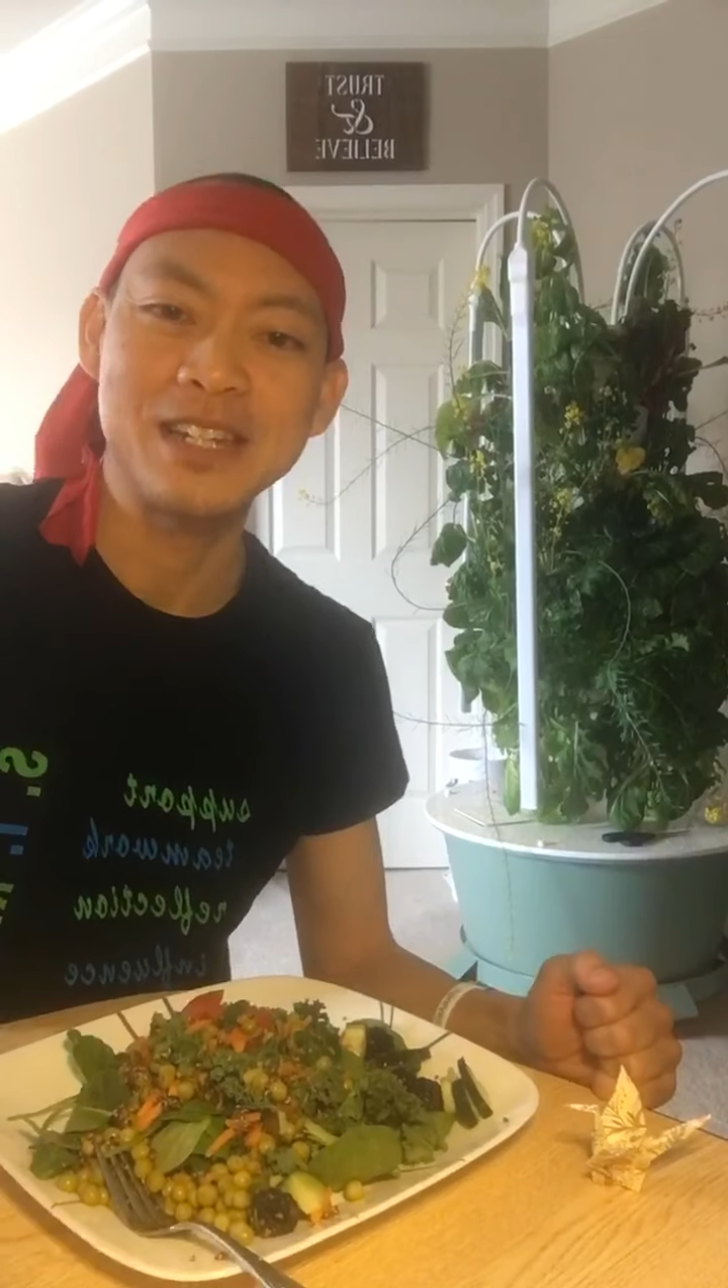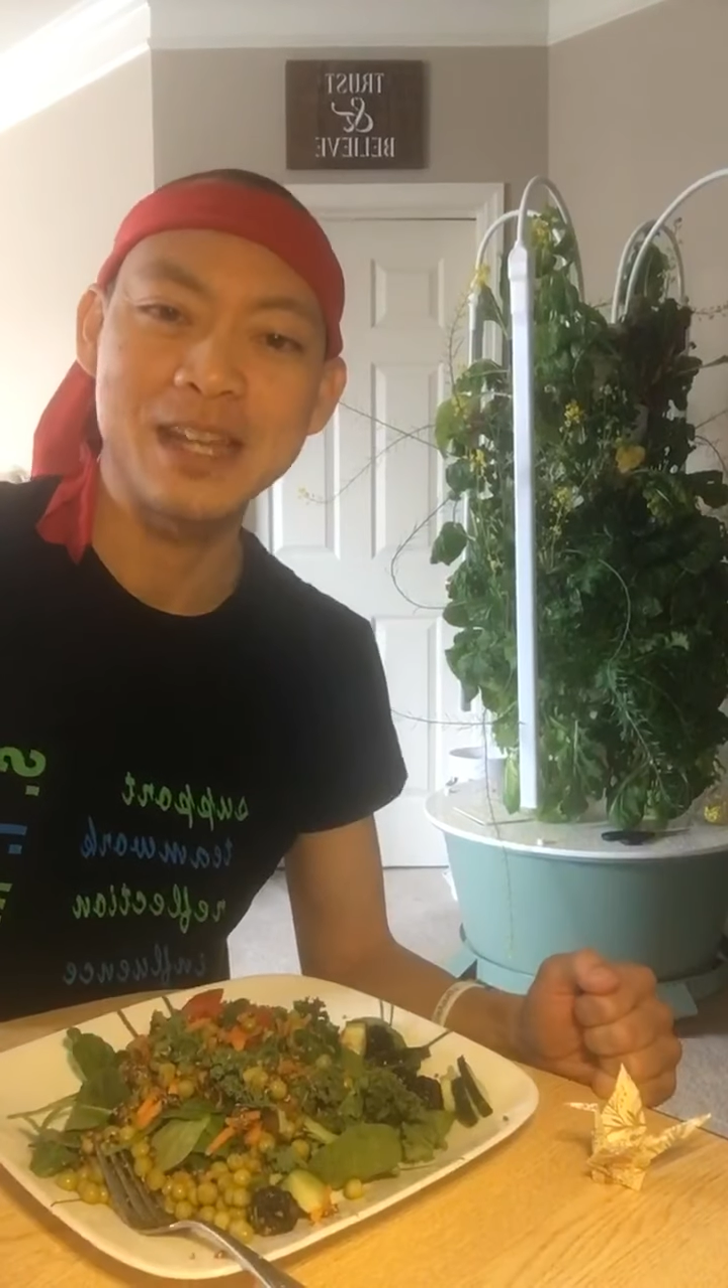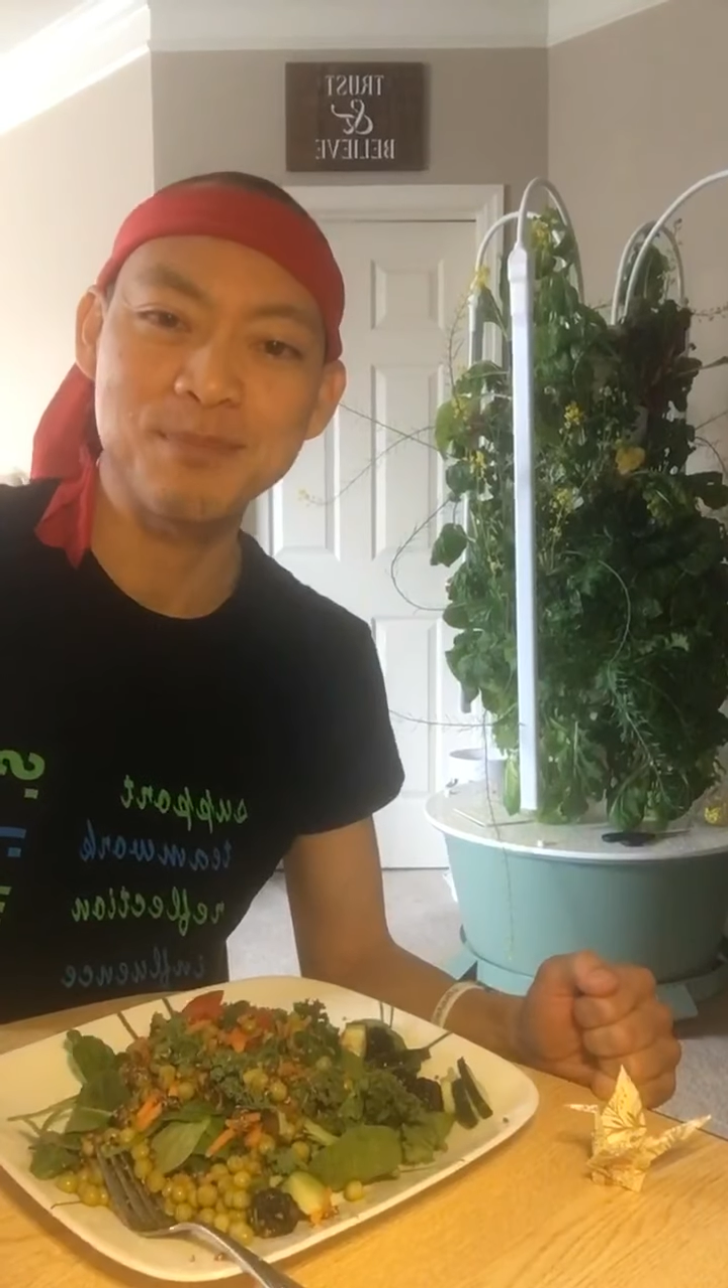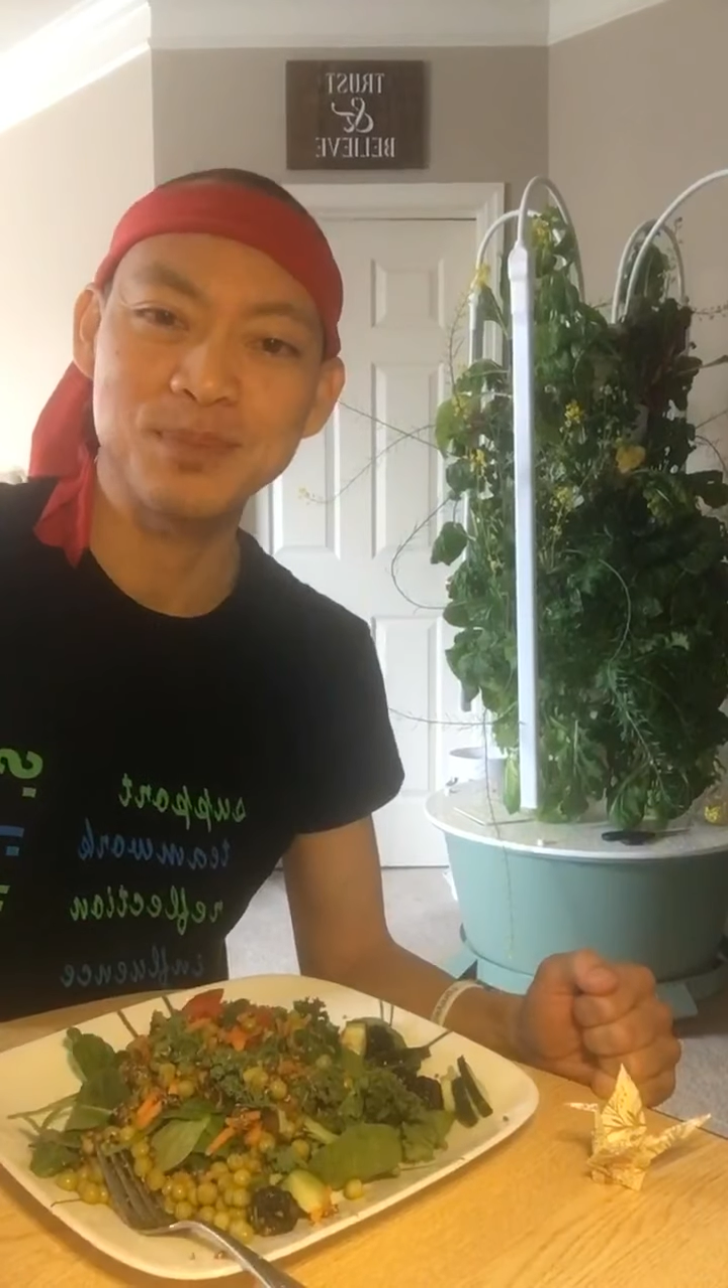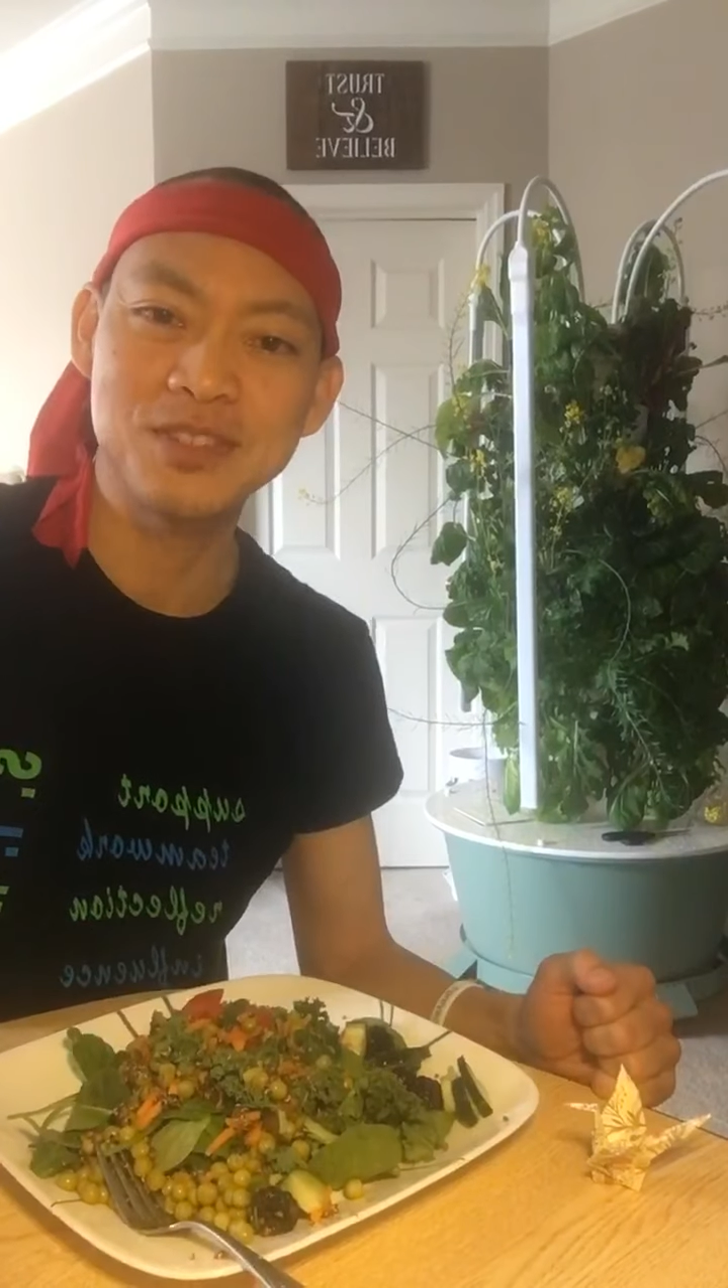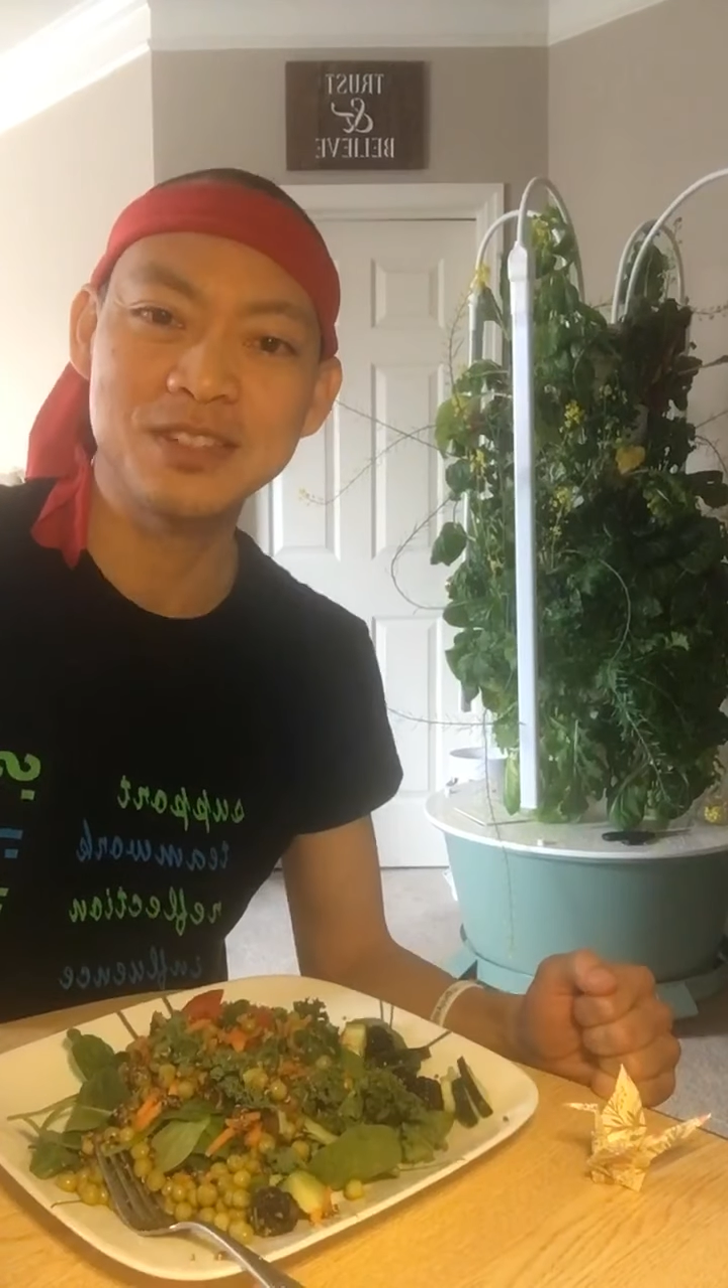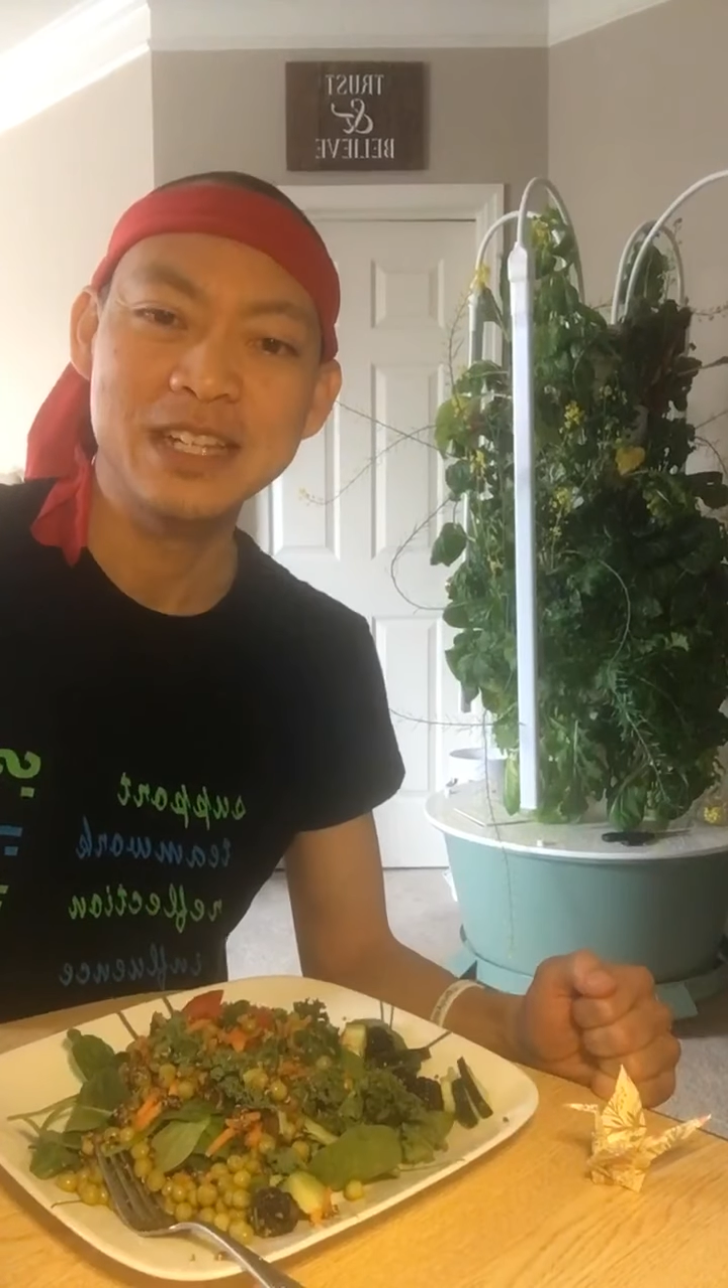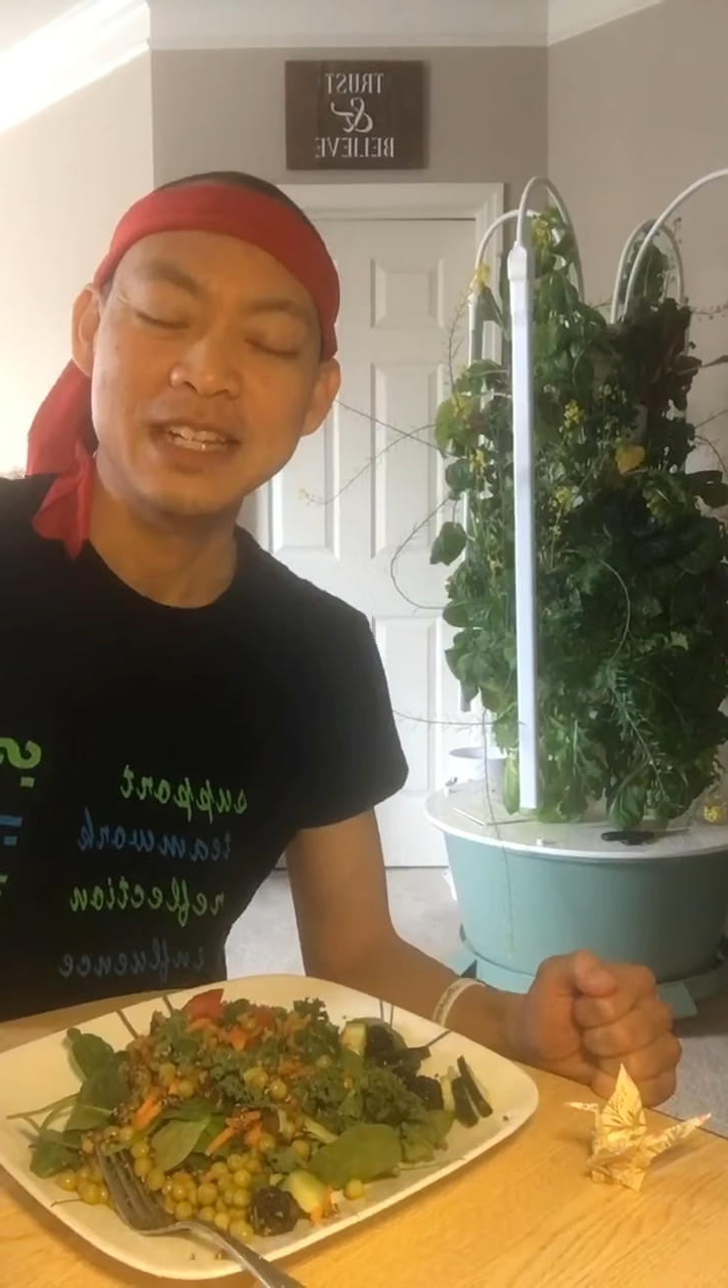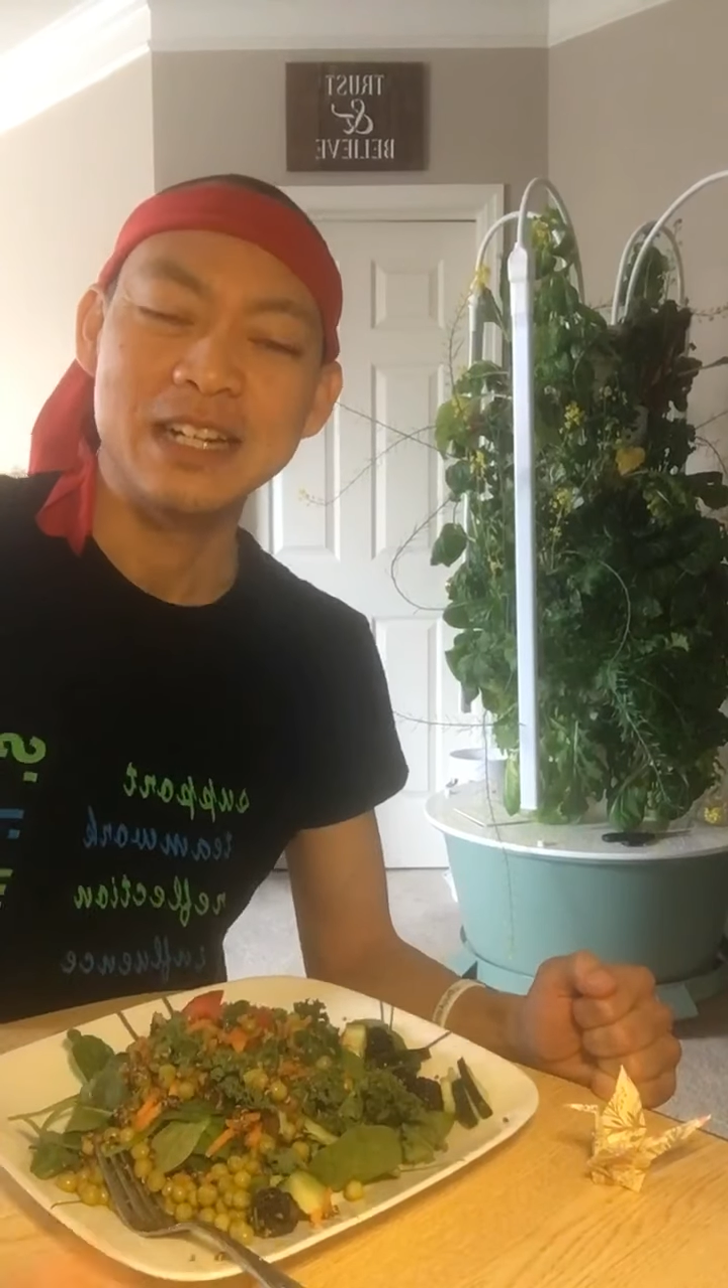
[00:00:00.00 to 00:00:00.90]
tips